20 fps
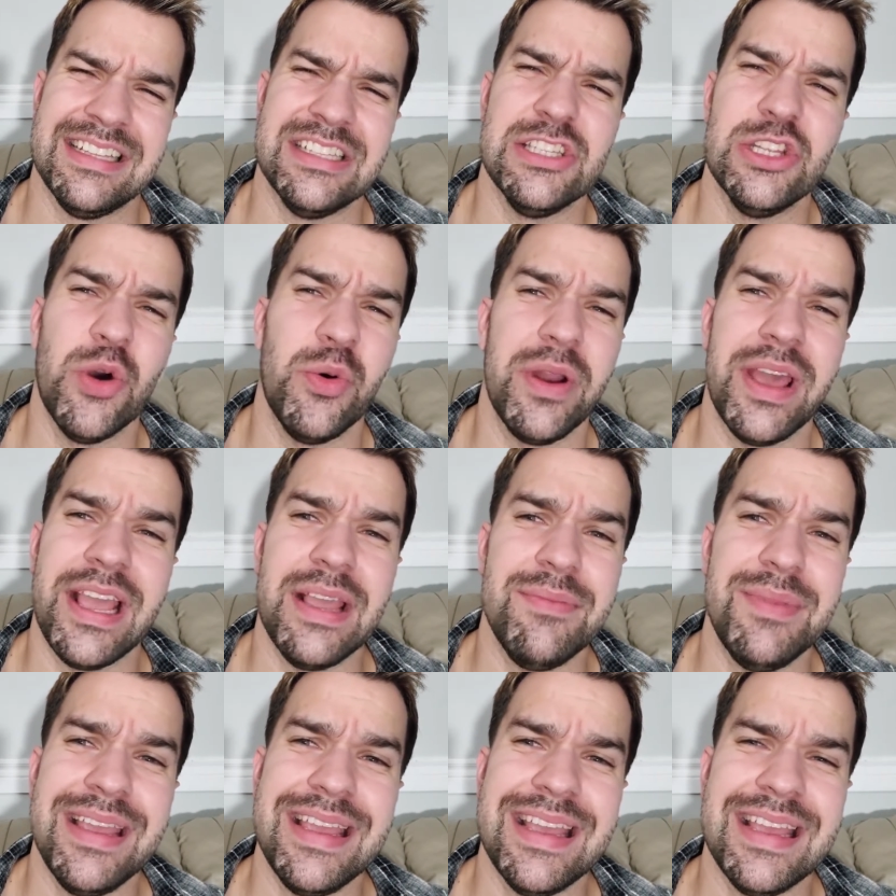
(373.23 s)
Don't hate
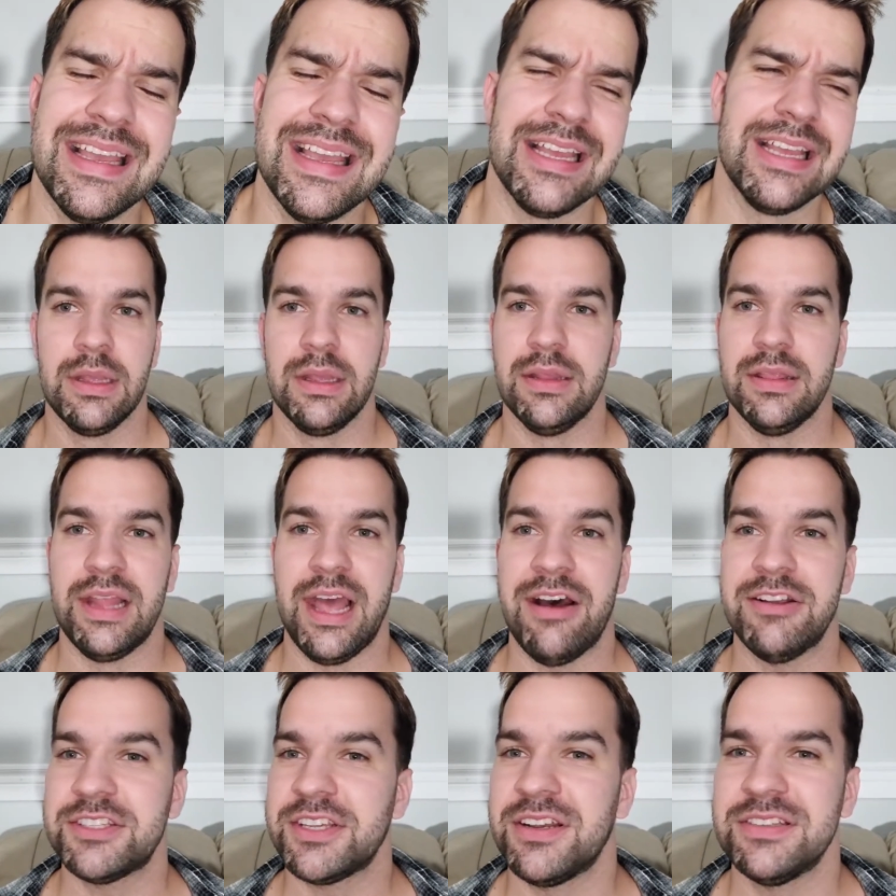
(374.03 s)
me.
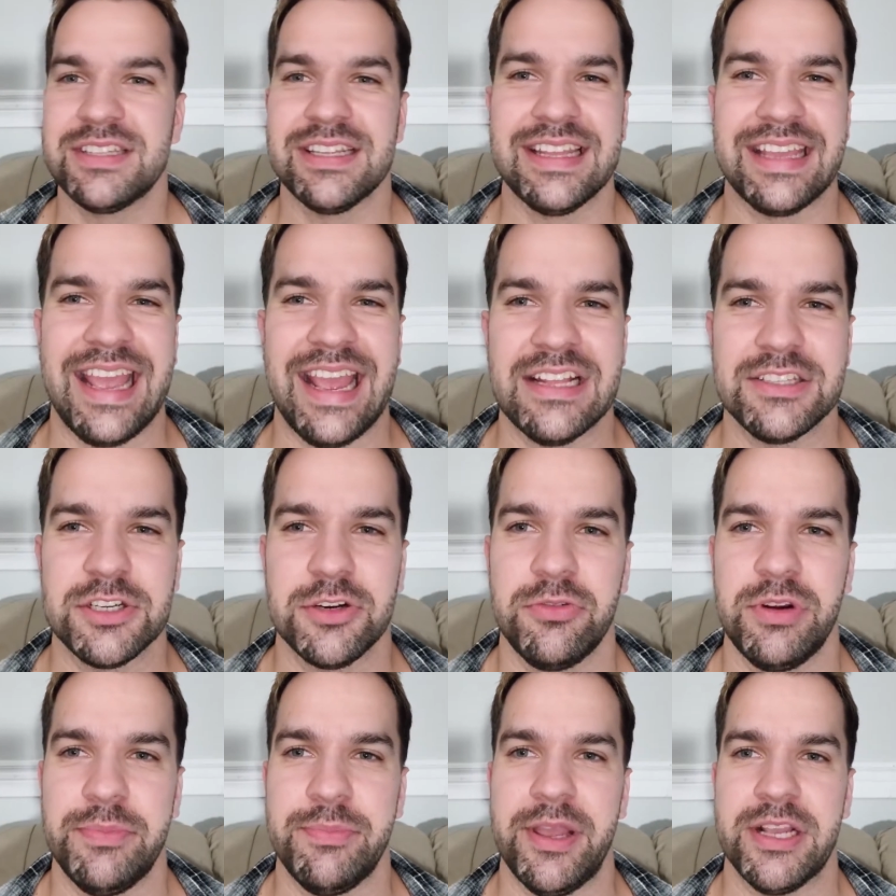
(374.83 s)
Now it's on to the Kanto
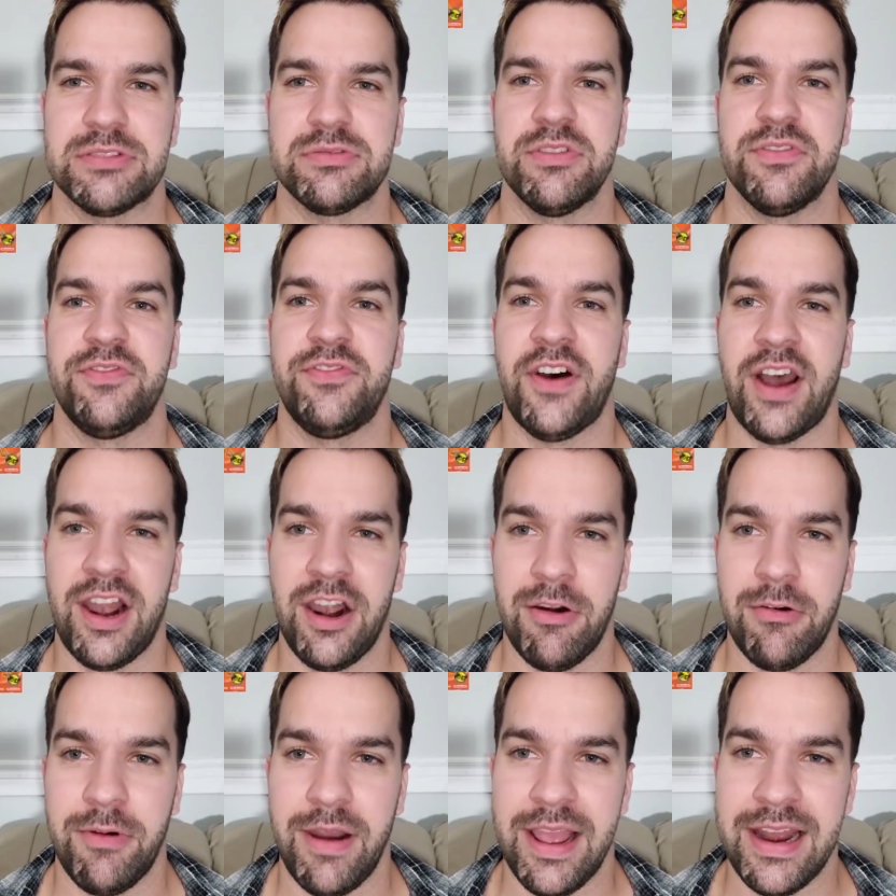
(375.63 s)
remakes with
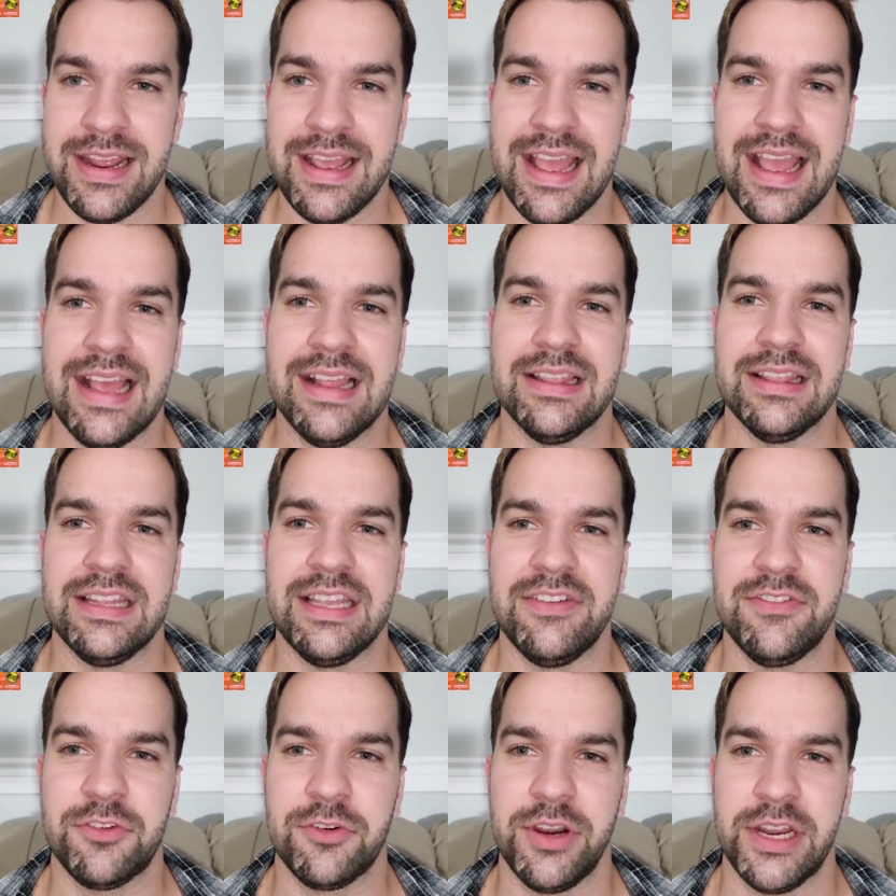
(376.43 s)
Fire Red and
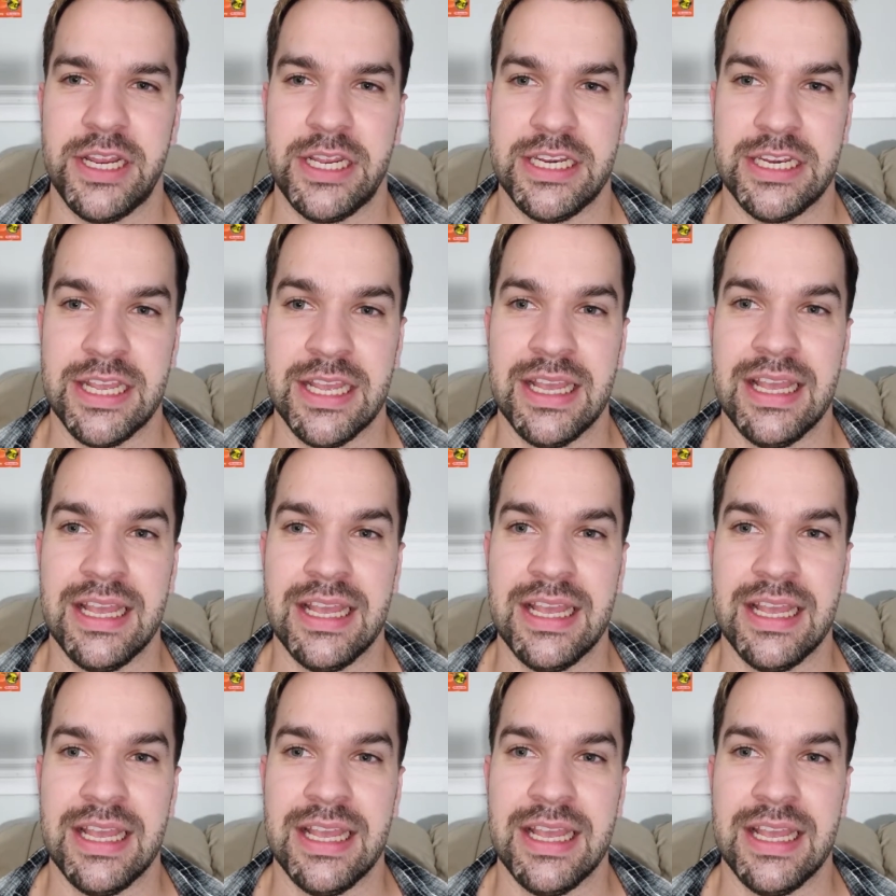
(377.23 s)
Leaf Green.